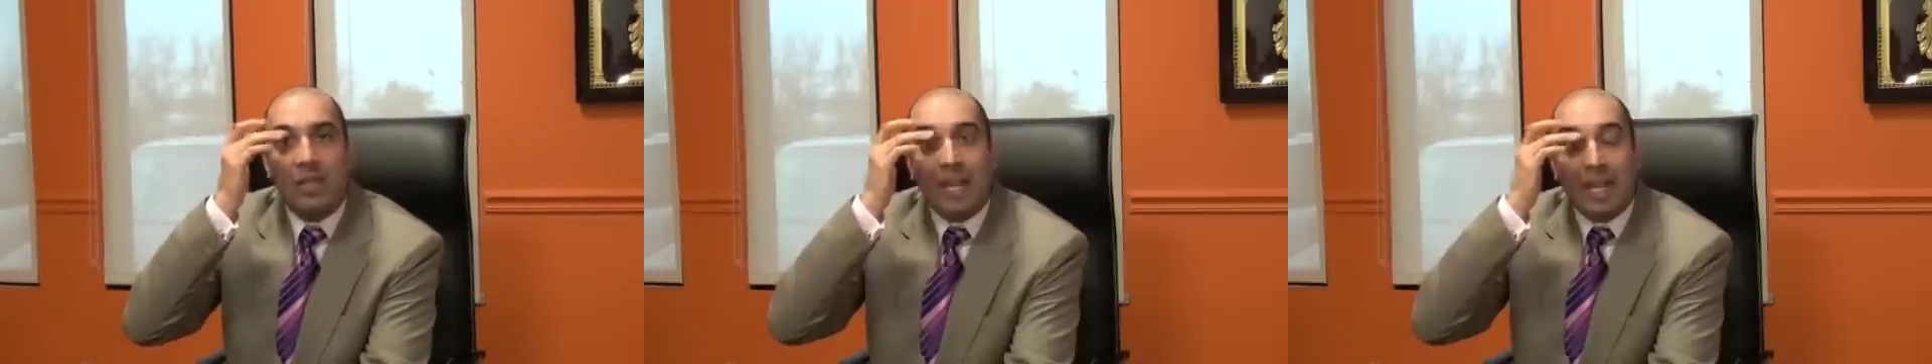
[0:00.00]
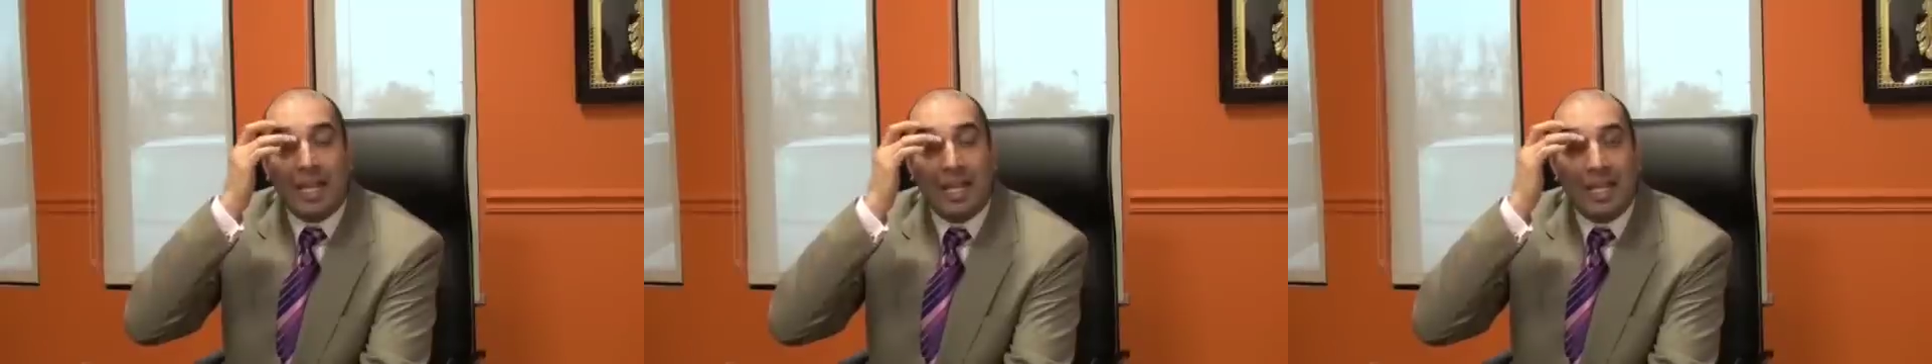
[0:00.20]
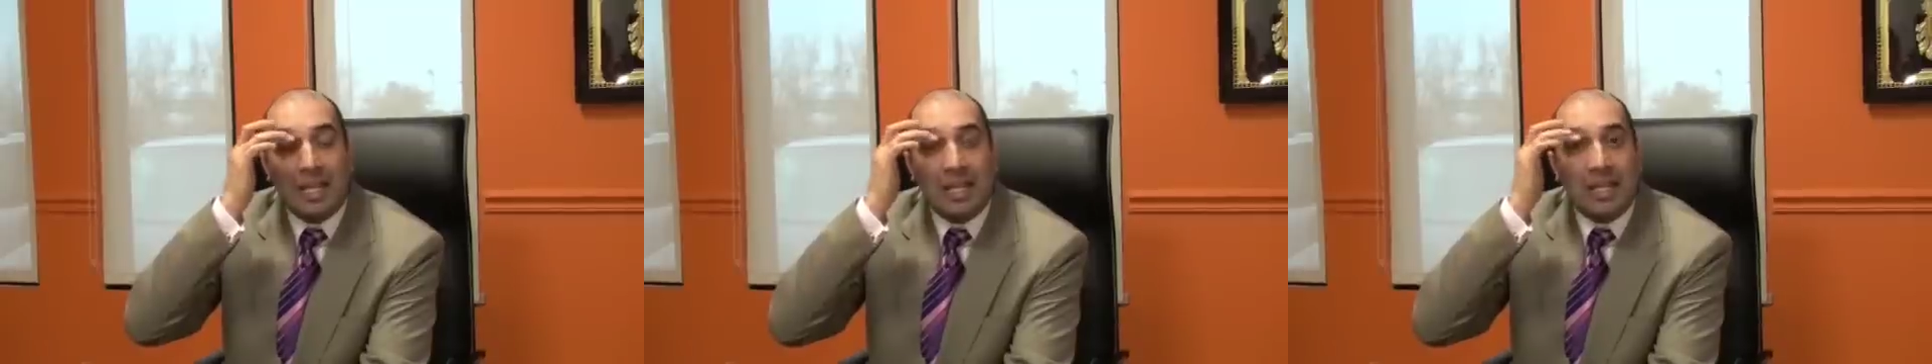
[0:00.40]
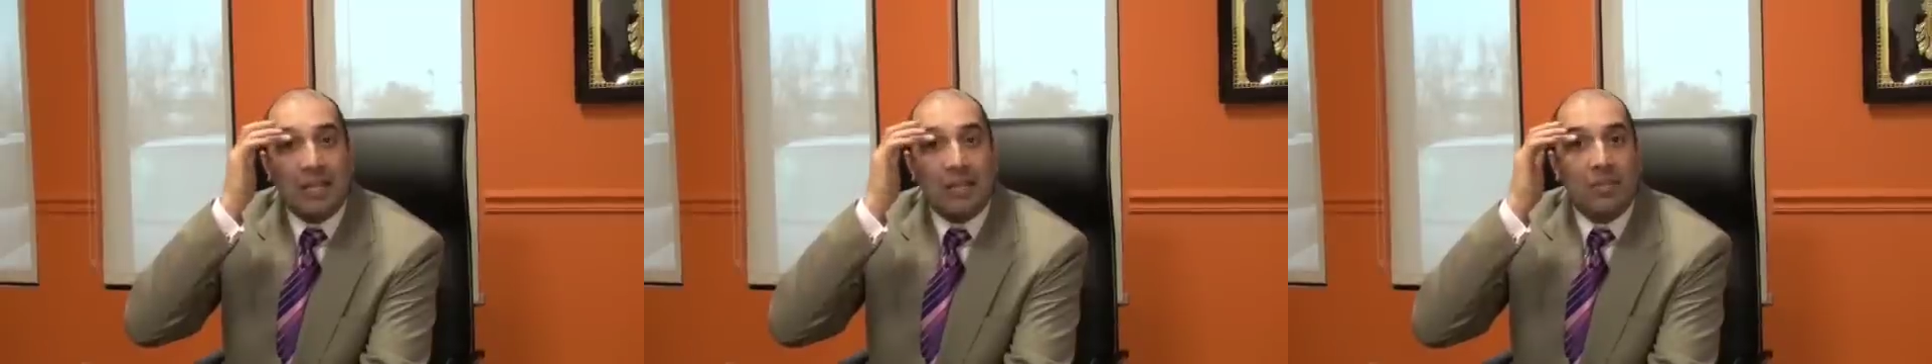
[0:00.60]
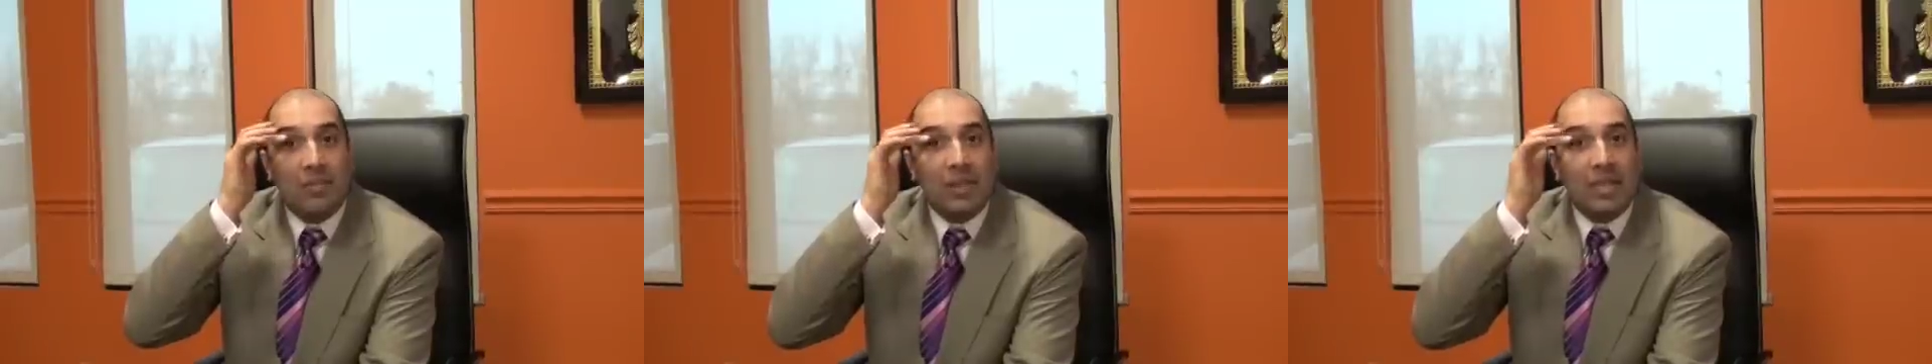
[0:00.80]
that can
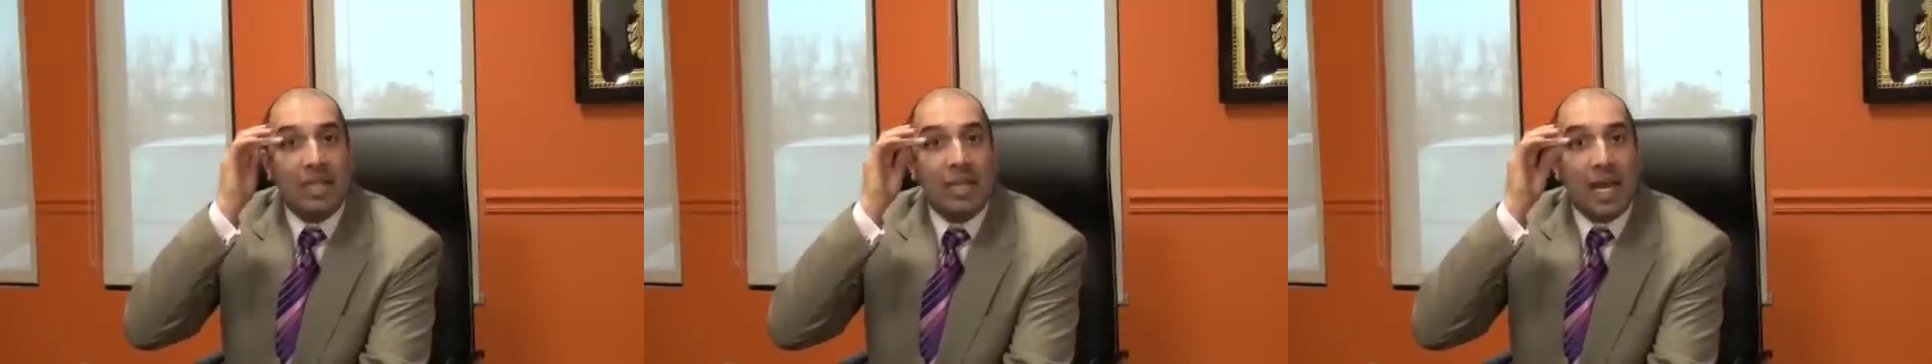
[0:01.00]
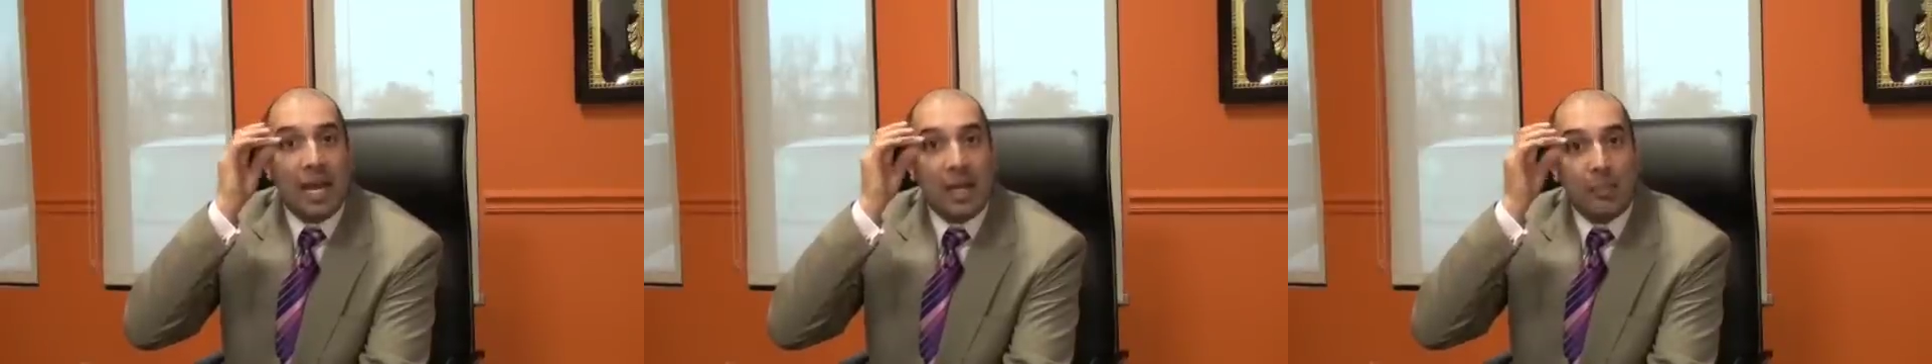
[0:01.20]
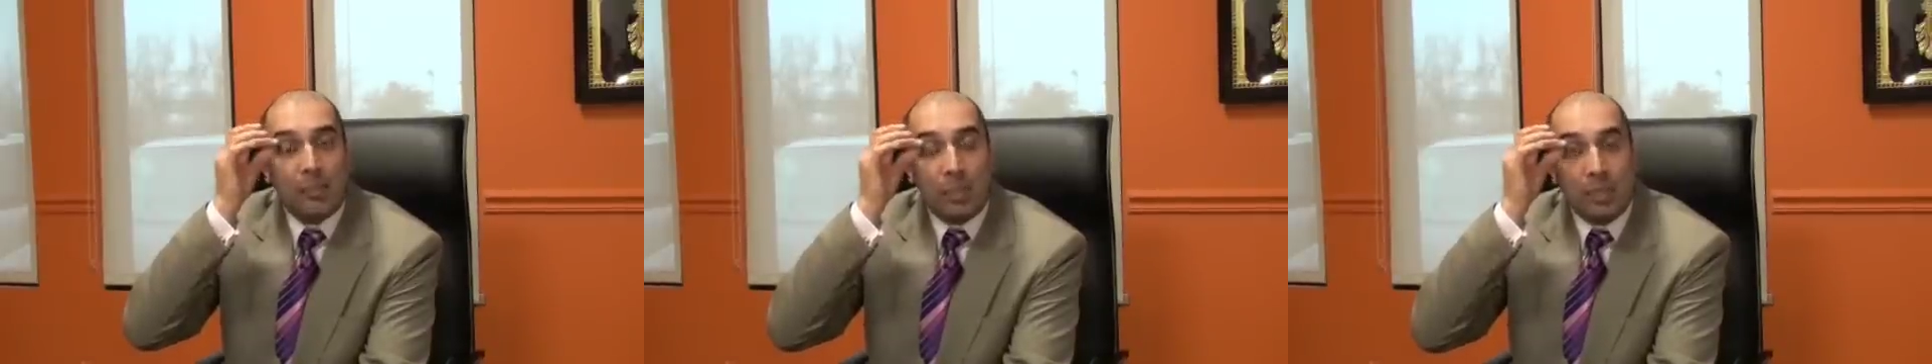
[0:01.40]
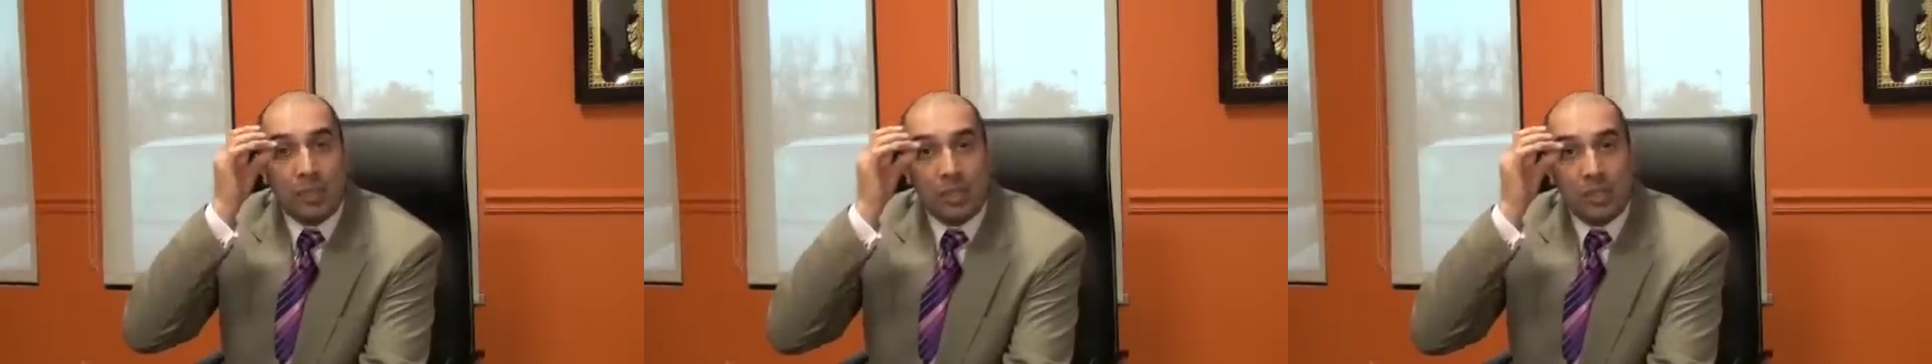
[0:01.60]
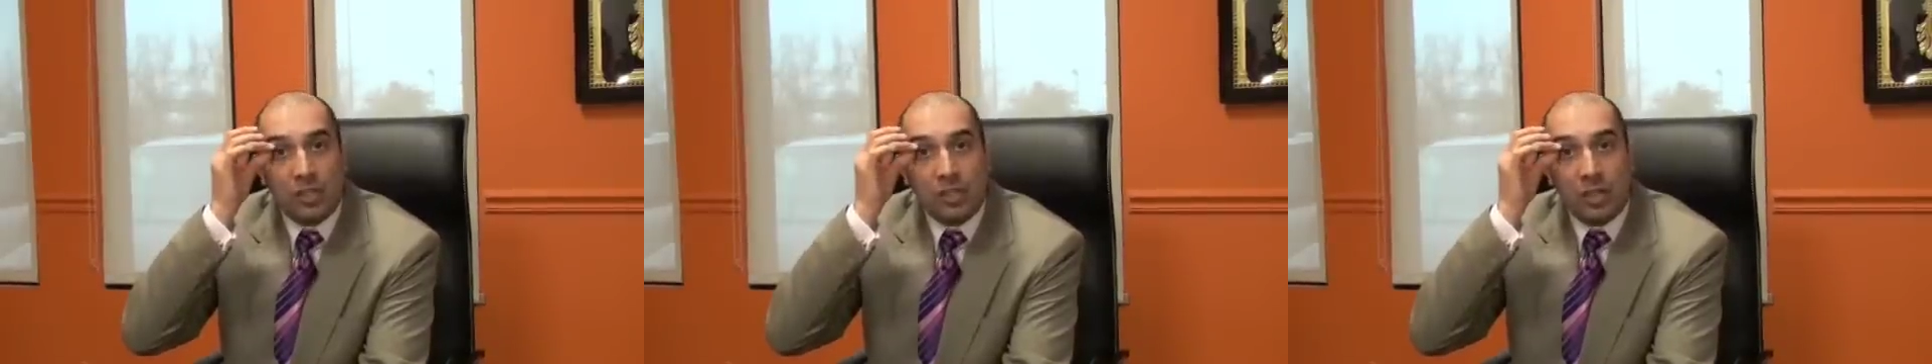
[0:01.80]
give the
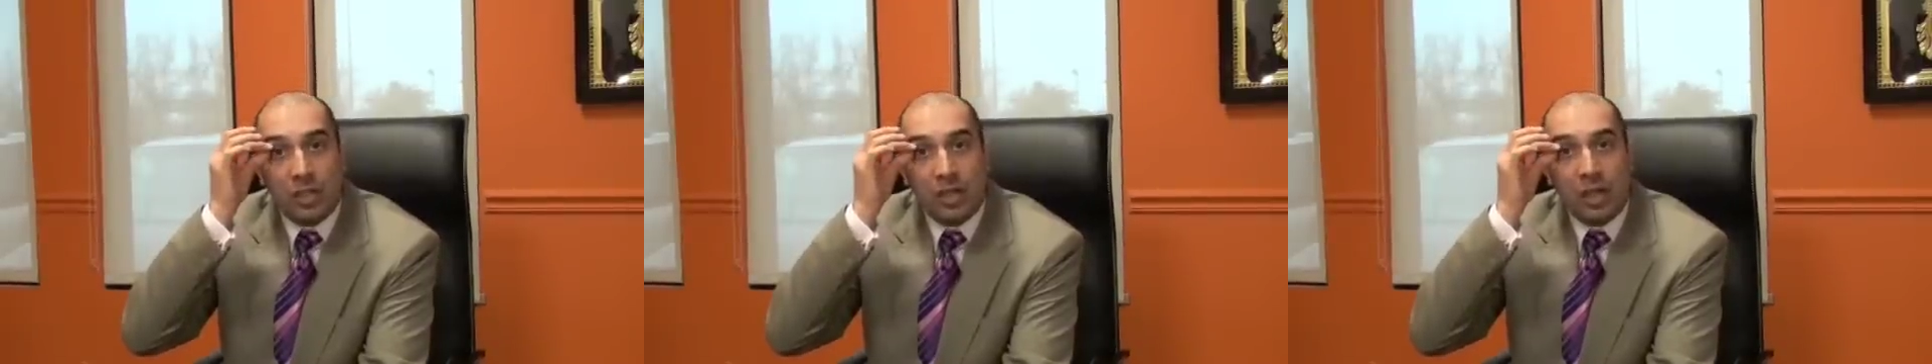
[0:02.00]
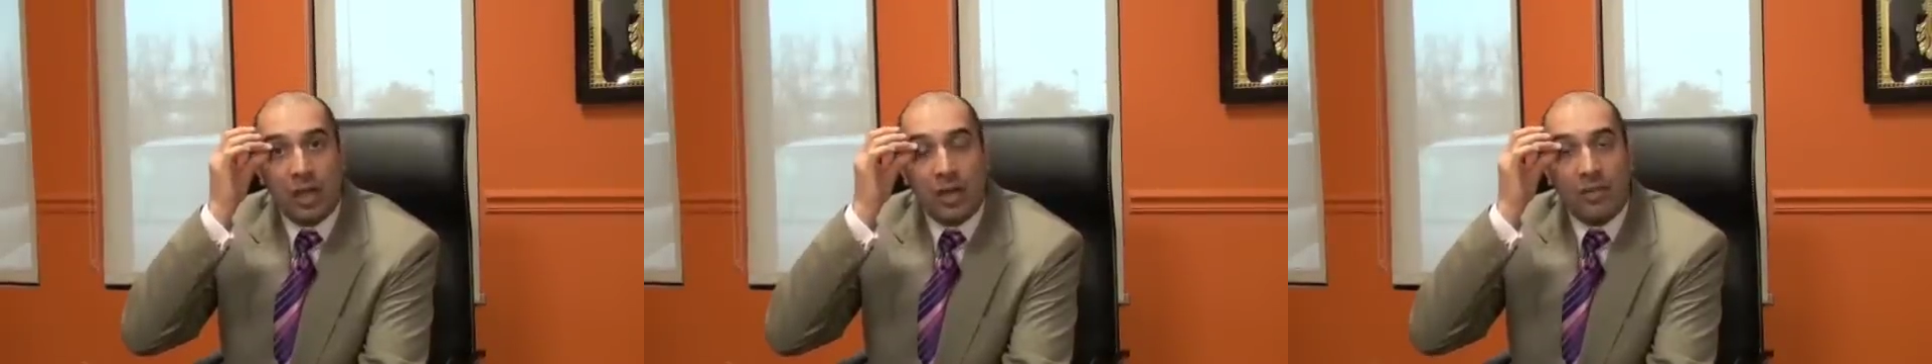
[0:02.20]
apparition